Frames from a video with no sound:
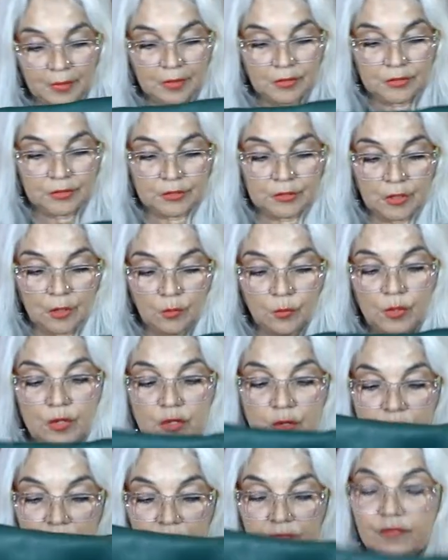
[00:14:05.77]
So when
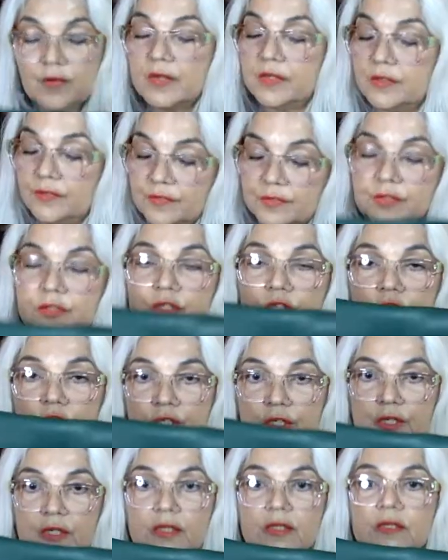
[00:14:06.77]
you can find the vintage
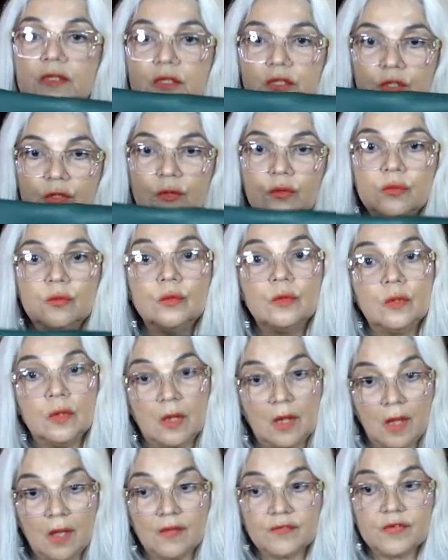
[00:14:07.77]
things, you
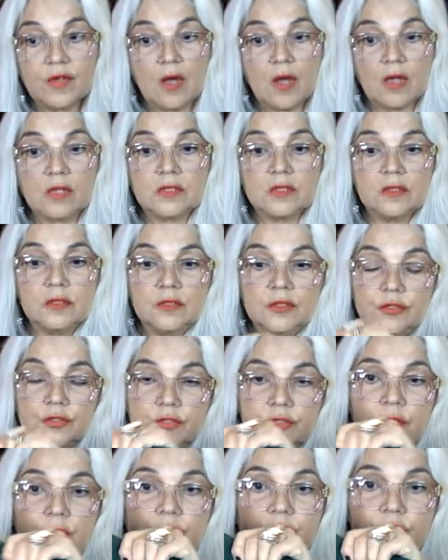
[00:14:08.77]
have got
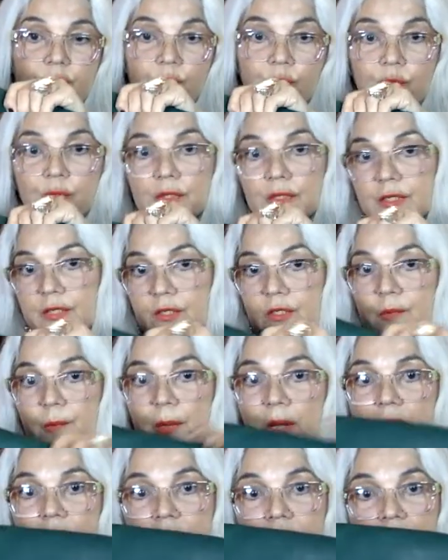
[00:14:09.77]
yourself some really good
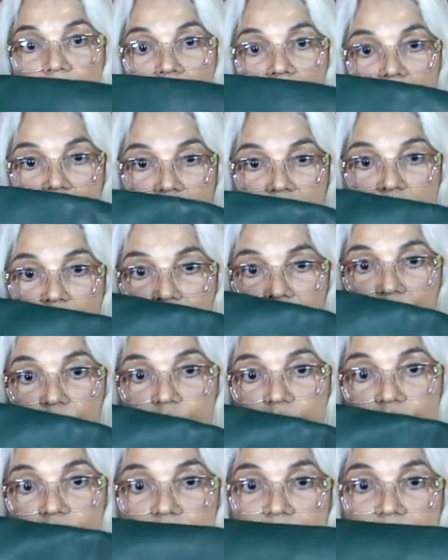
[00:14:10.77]
buys. Same thing with